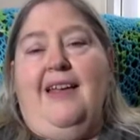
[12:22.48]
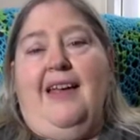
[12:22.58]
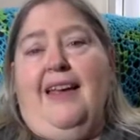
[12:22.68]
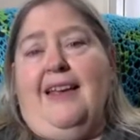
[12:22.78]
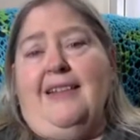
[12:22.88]

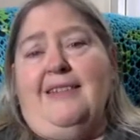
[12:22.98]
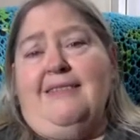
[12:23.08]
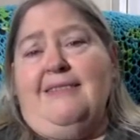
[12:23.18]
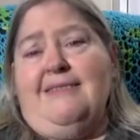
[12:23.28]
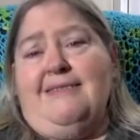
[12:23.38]
And
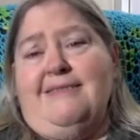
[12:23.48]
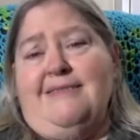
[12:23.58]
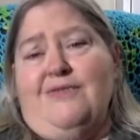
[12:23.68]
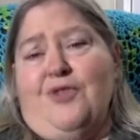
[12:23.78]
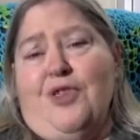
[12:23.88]

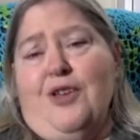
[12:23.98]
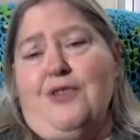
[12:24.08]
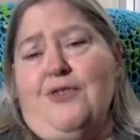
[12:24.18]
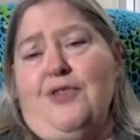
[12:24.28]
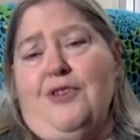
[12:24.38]
for those
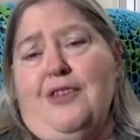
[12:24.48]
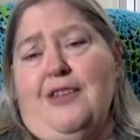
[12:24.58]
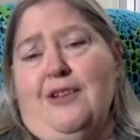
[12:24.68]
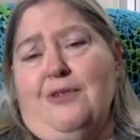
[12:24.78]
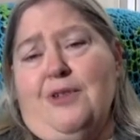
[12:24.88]
of you that
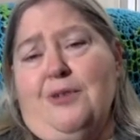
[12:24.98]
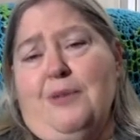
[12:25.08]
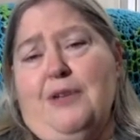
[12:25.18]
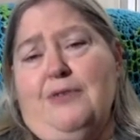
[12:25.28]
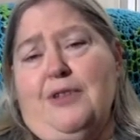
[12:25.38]
don't know
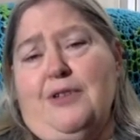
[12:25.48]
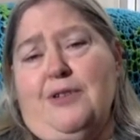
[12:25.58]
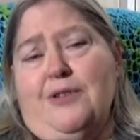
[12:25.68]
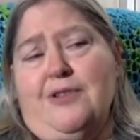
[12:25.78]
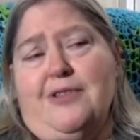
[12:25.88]
about
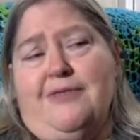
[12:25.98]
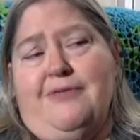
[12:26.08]
floaters,